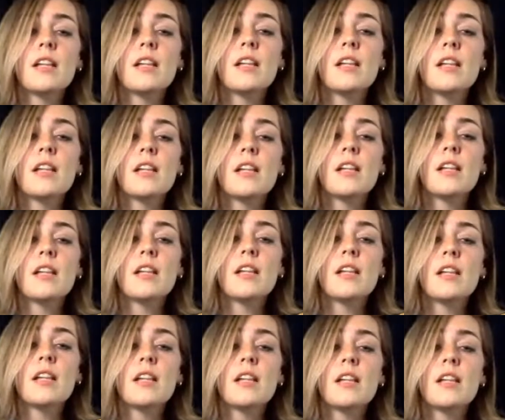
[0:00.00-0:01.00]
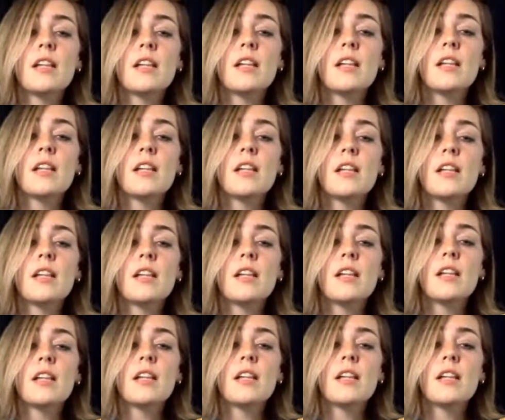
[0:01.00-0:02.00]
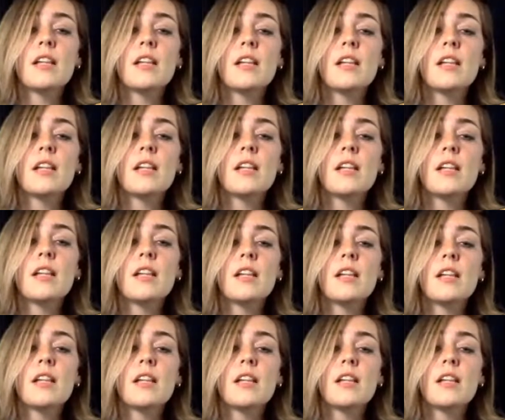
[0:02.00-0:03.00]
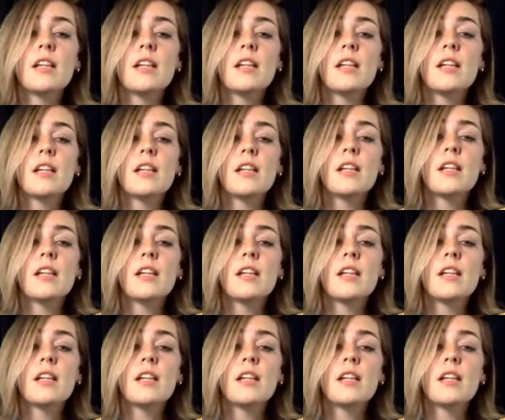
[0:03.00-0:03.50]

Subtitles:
lost and wondering,